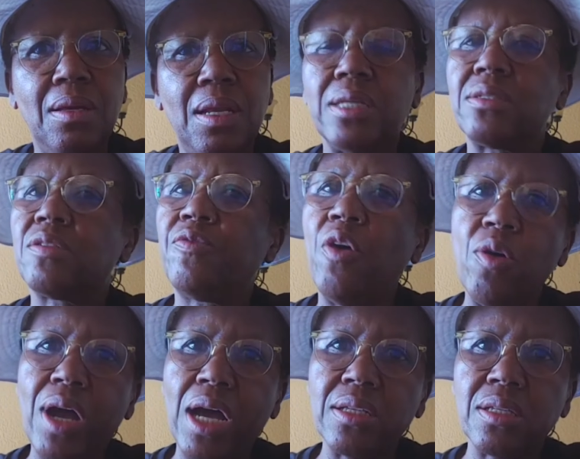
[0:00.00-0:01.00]
Let's
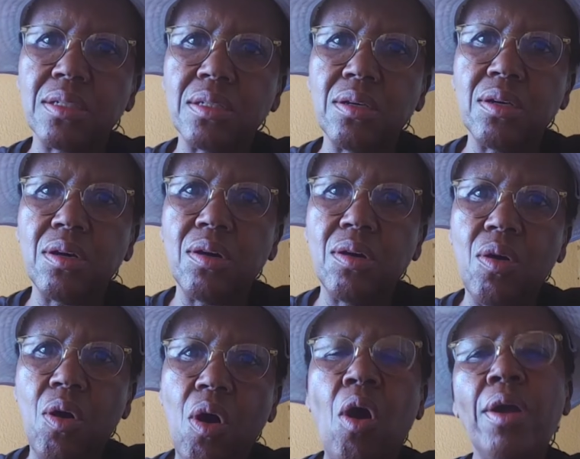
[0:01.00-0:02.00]
focus
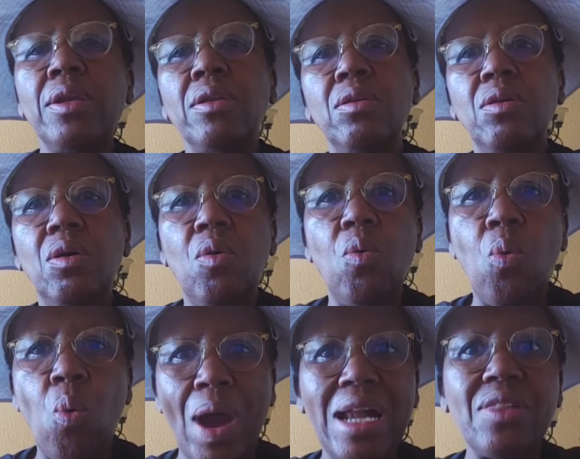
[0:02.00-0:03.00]
on
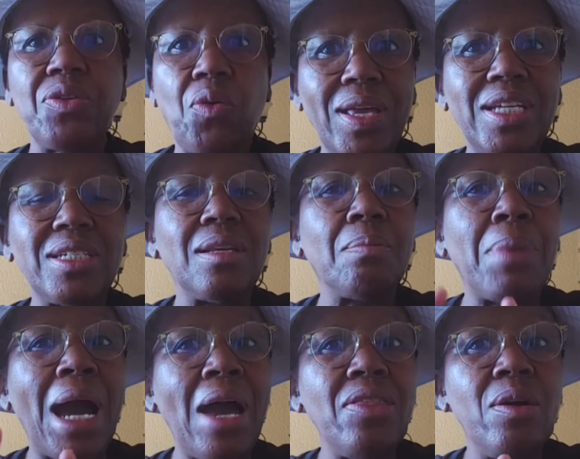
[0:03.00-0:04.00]
wealth creation.
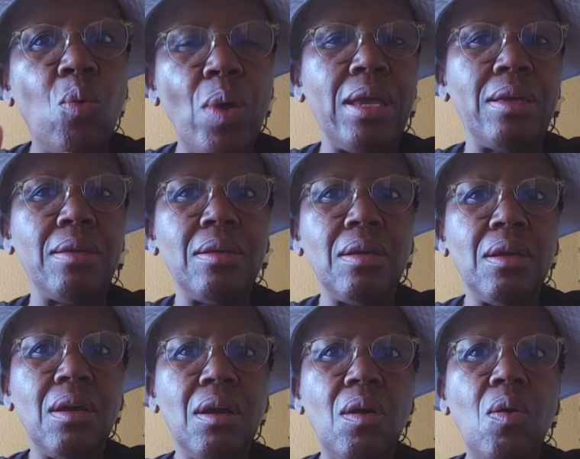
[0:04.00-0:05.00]
By the way,
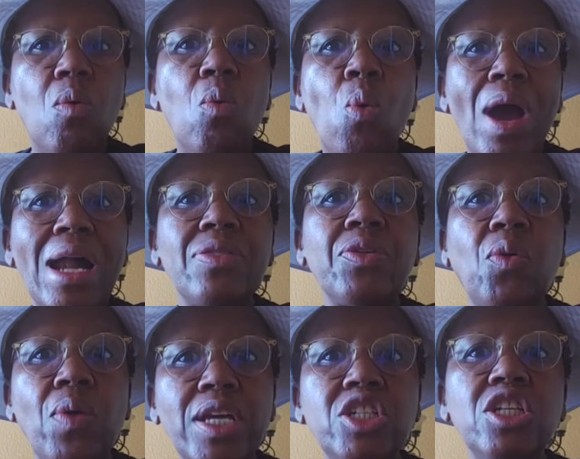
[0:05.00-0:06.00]
wealth
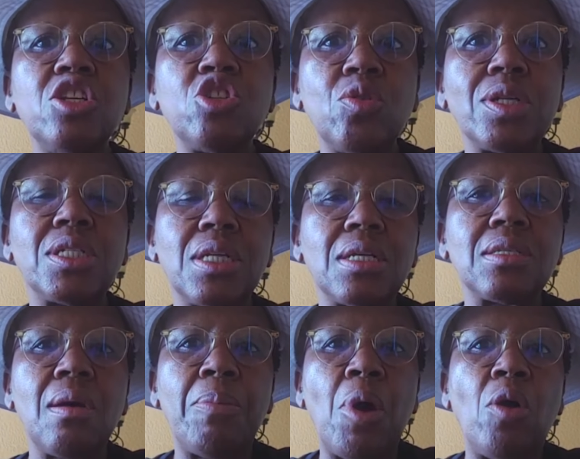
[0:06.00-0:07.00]
creation is not just
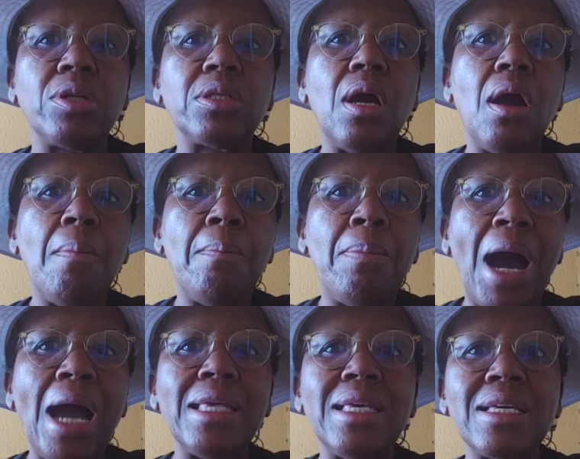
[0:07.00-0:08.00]
about
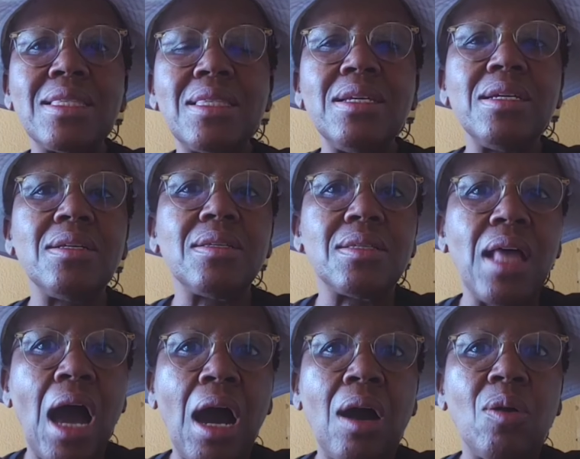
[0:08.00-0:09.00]
buying things
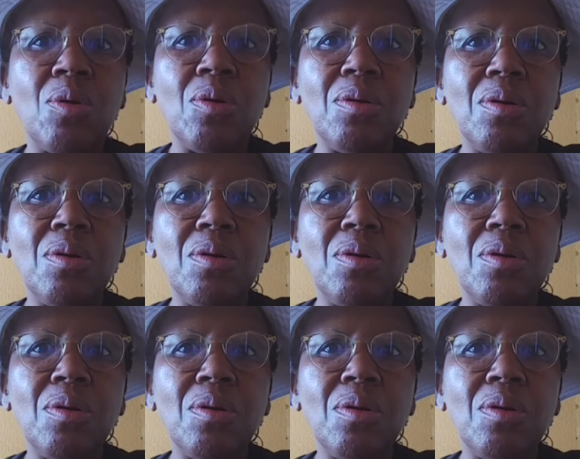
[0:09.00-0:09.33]
now.